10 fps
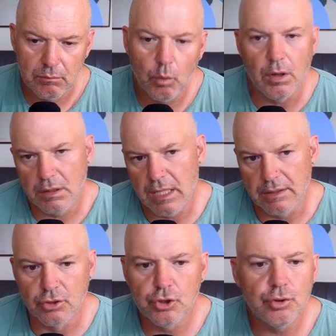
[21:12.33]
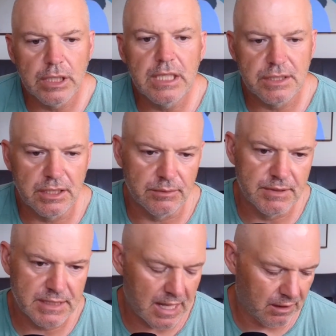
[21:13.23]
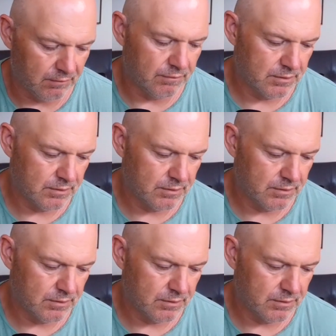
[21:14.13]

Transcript: Well, they're doing it to themselves.